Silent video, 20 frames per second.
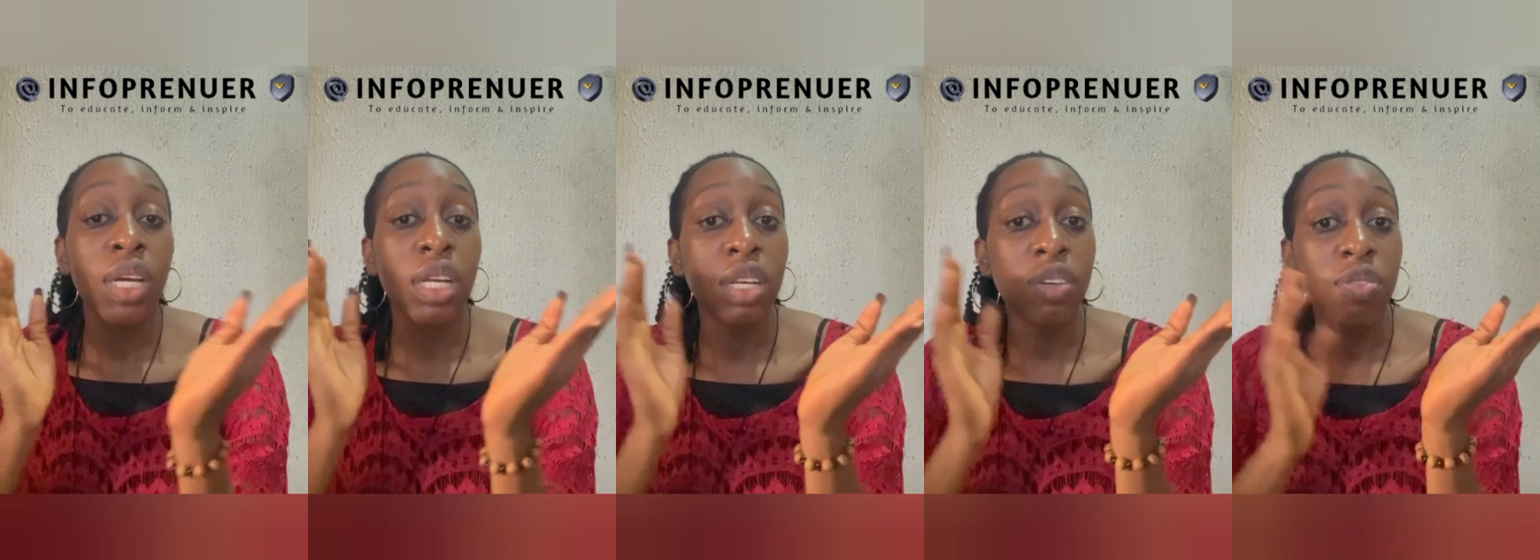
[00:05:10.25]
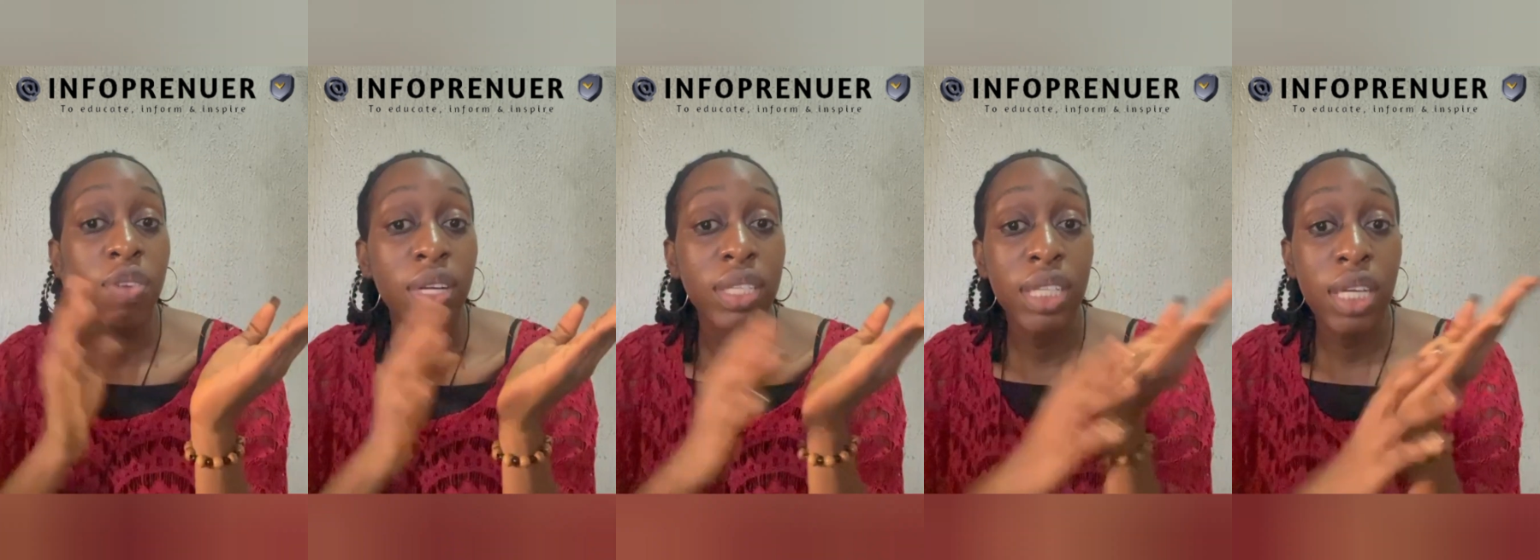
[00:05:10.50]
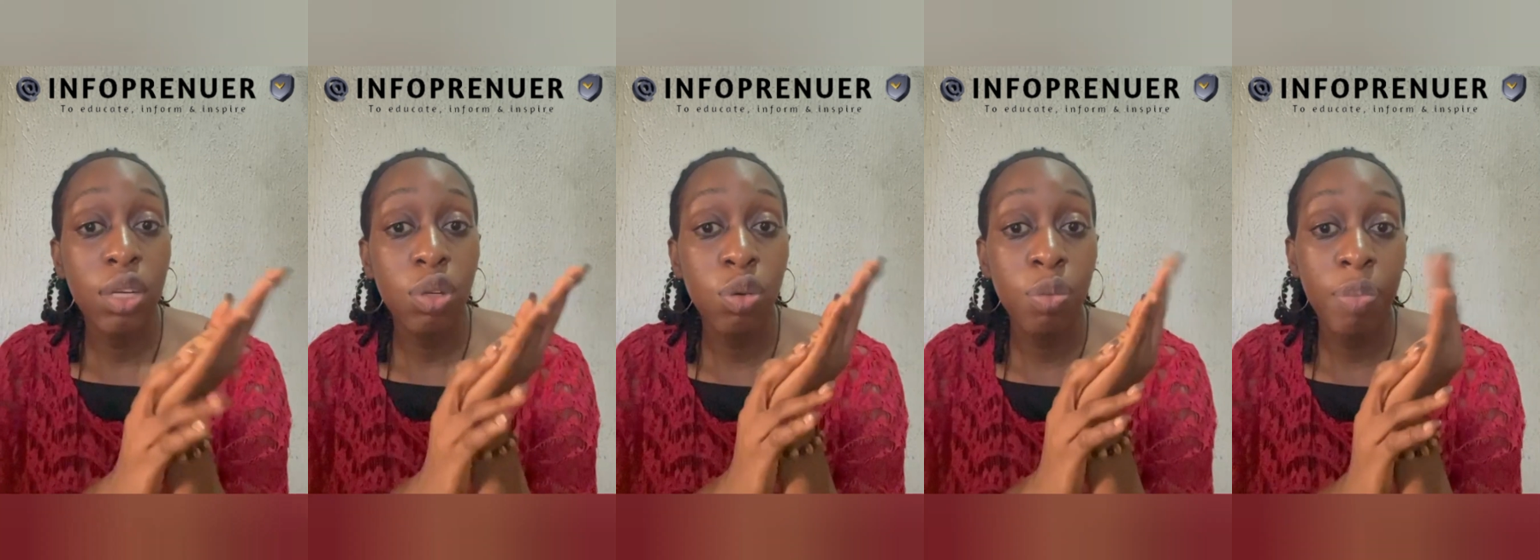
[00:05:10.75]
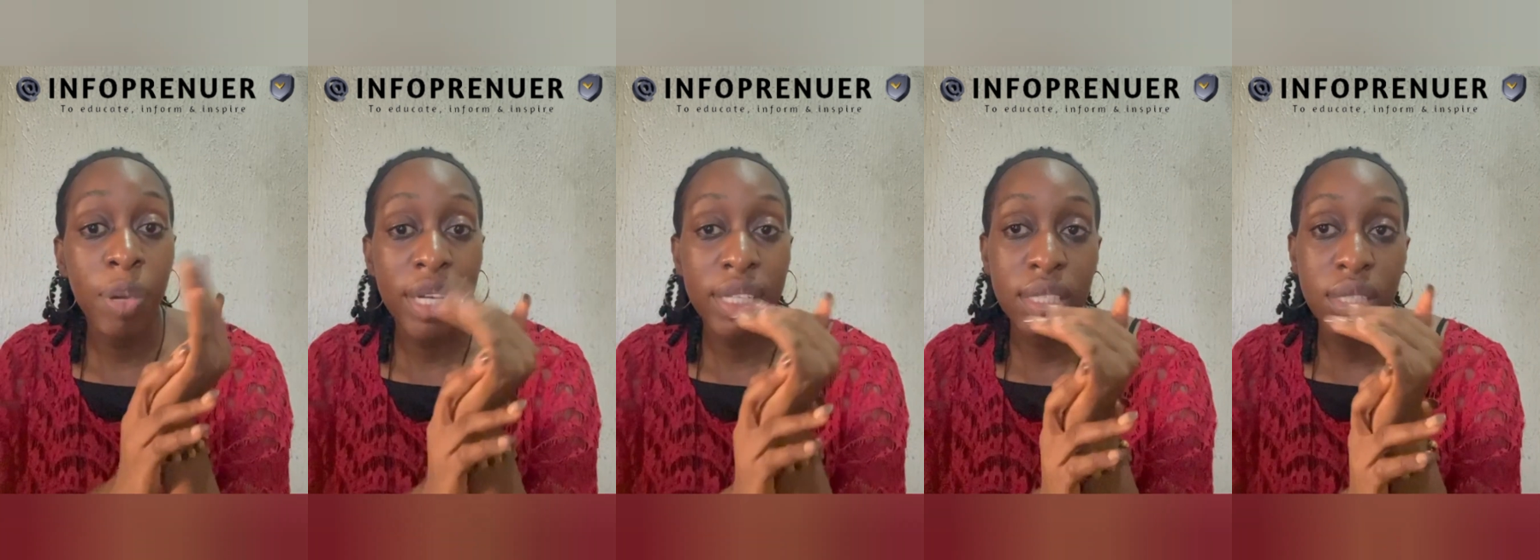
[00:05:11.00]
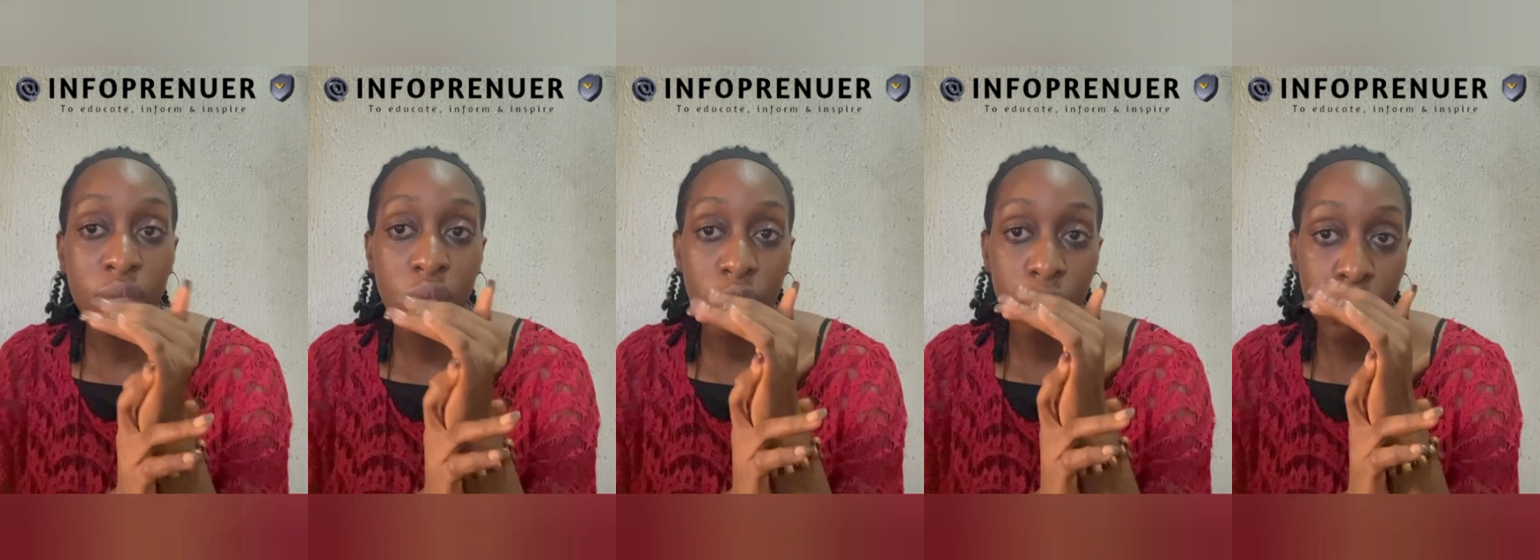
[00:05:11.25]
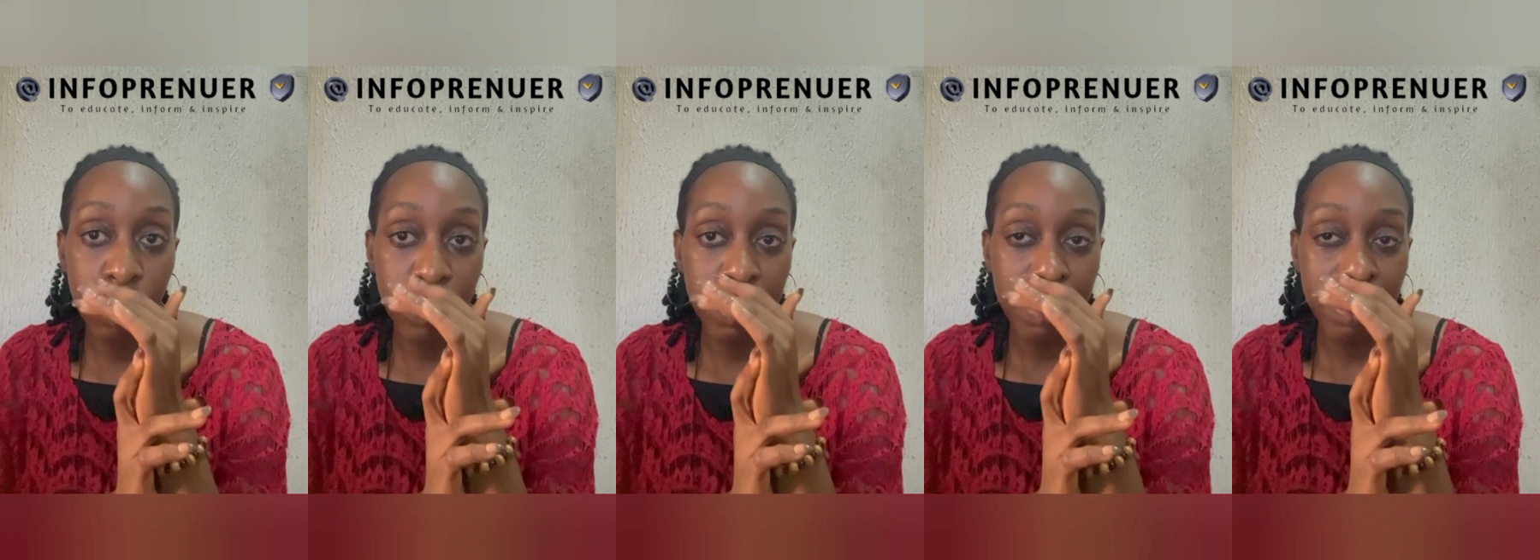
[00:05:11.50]
lymphadenopathy
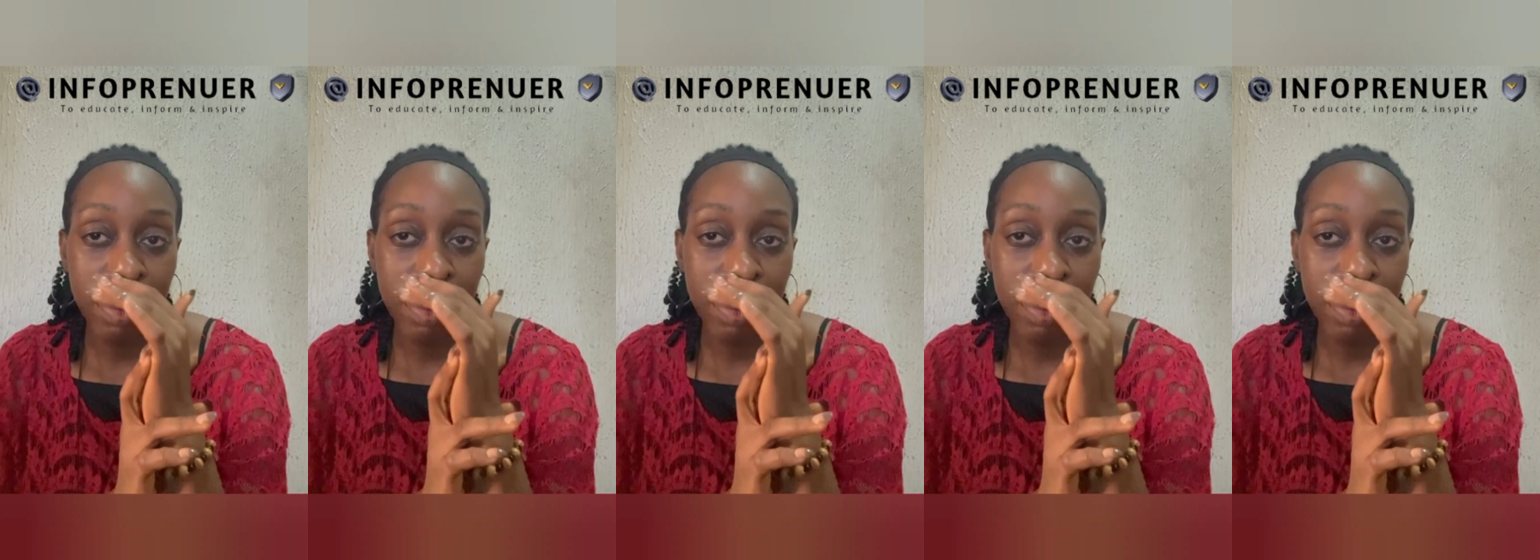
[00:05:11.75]
too,